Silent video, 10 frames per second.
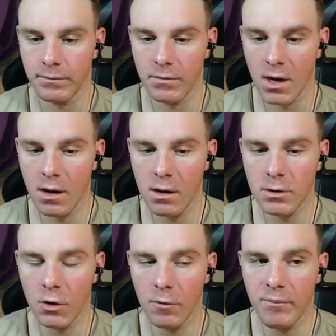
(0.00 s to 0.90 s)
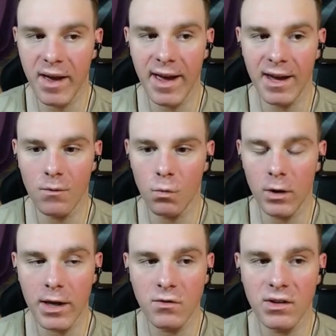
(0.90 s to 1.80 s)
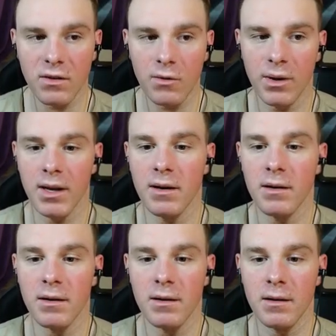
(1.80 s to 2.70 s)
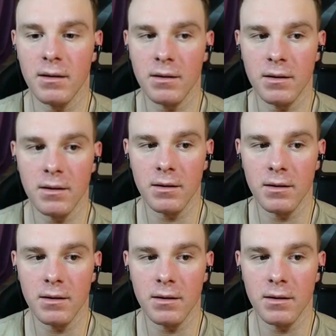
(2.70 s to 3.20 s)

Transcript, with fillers: Uncle Ben, what are you doing? Peter?